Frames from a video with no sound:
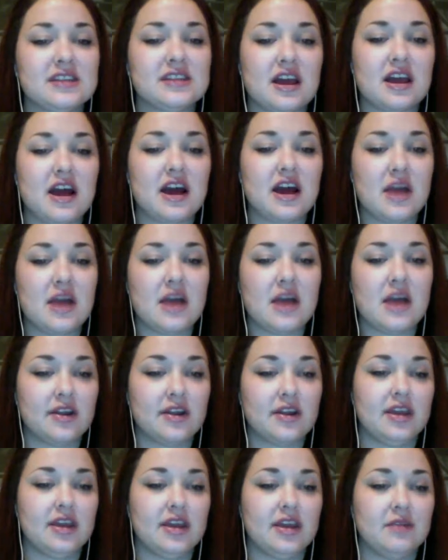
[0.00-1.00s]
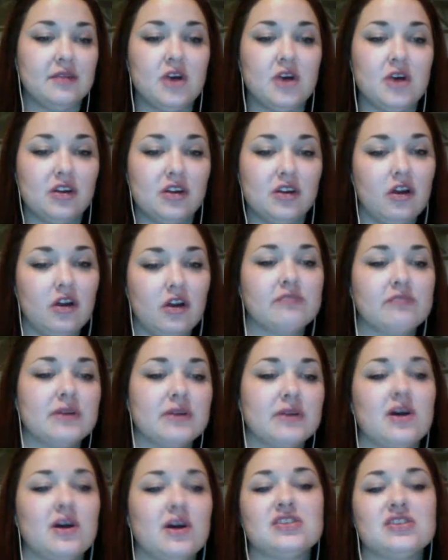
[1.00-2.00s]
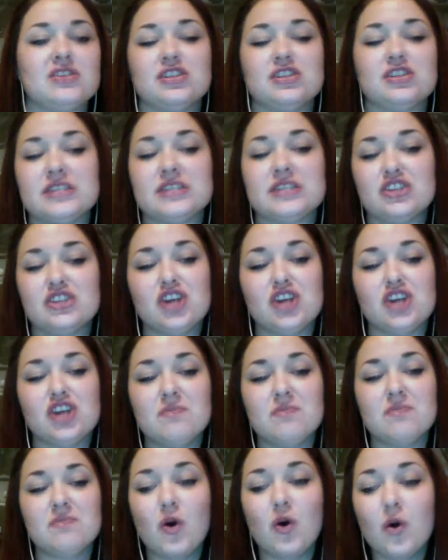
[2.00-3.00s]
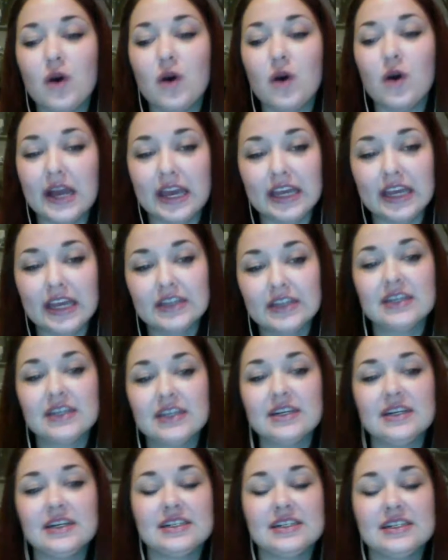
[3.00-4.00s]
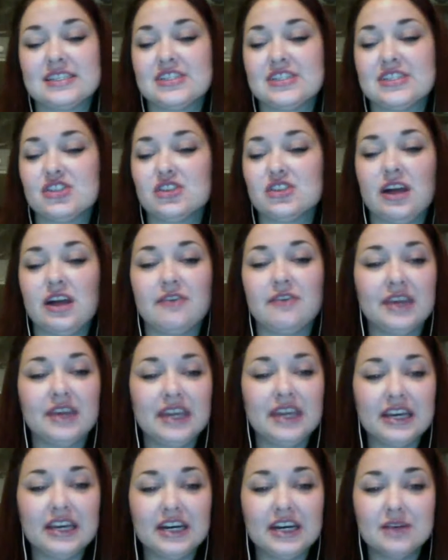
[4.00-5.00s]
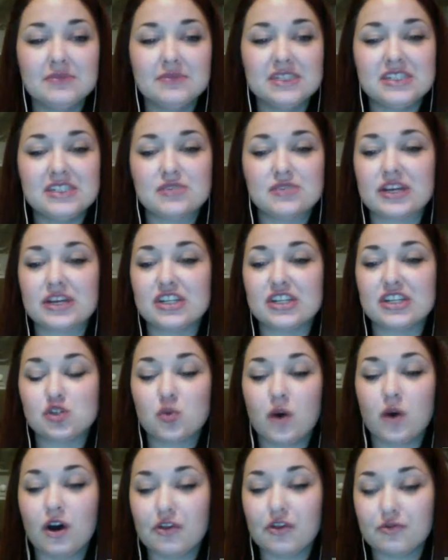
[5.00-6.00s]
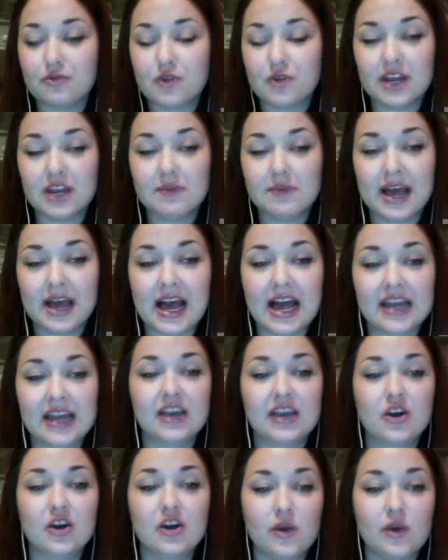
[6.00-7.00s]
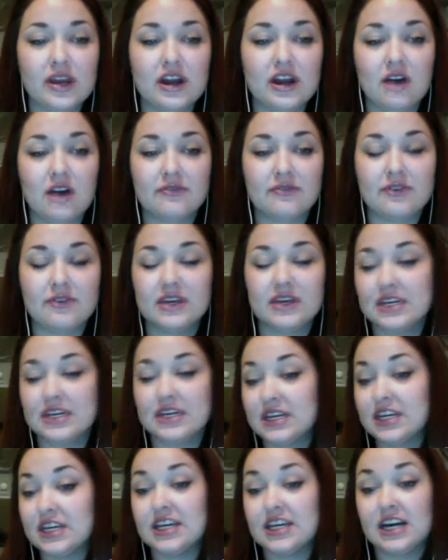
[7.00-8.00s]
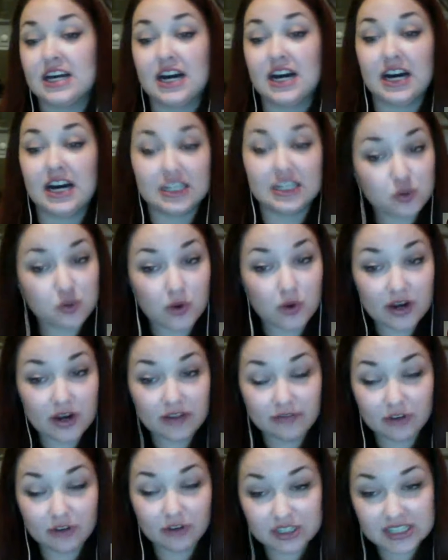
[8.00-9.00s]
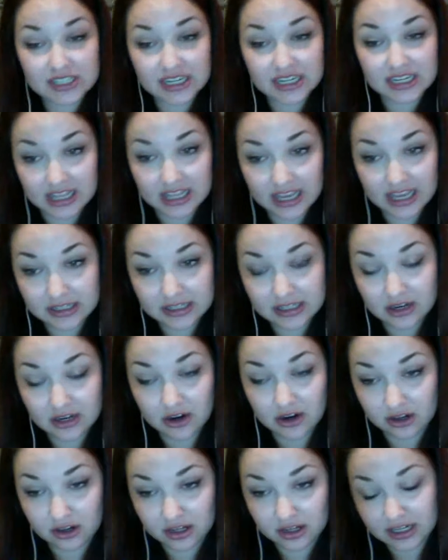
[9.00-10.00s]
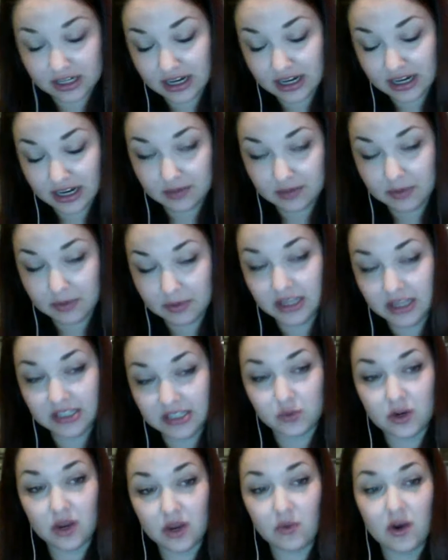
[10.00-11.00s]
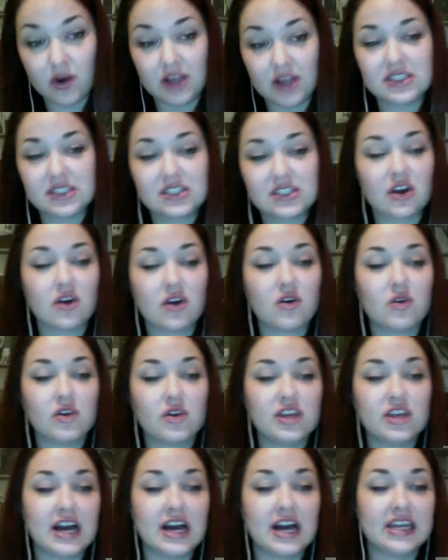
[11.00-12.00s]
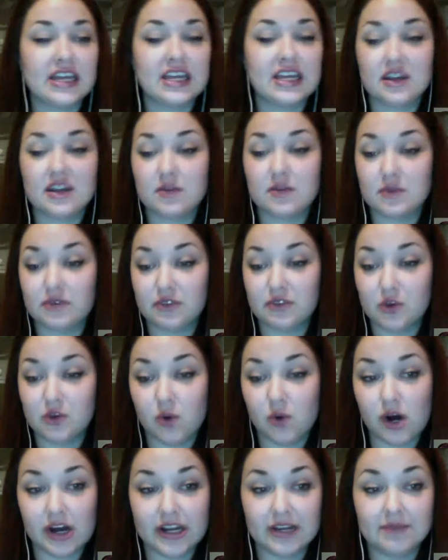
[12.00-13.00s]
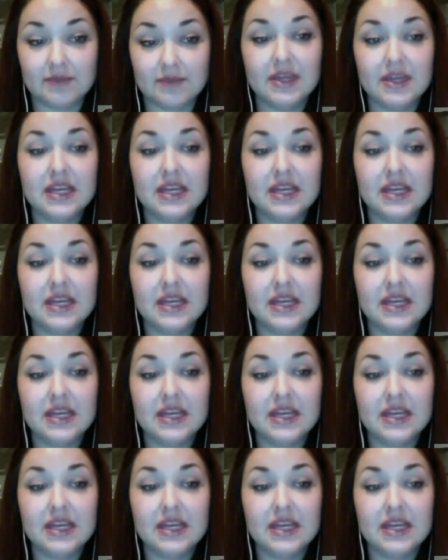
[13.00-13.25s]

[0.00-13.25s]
I want him on all of my rosters. LaShawn McCoy, still love him. He's ranked 12th running back, going off 21st in ADP's 21. So you got to get him if you want him.